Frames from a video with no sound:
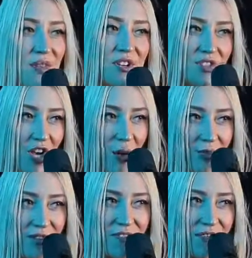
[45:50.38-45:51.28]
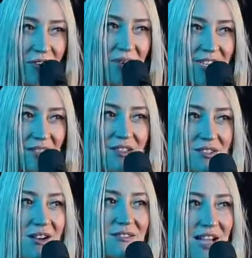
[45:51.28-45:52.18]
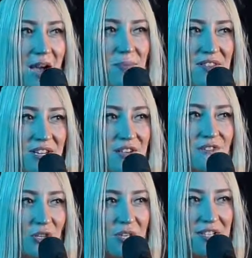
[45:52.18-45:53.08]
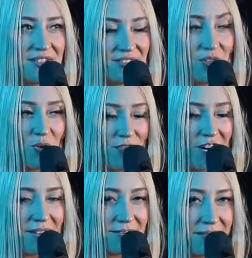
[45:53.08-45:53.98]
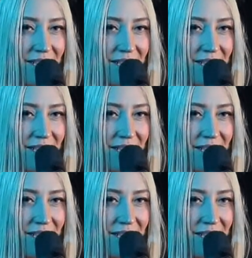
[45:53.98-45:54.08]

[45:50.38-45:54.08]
There's a couple of different ways that songs happen that I've noticed so far.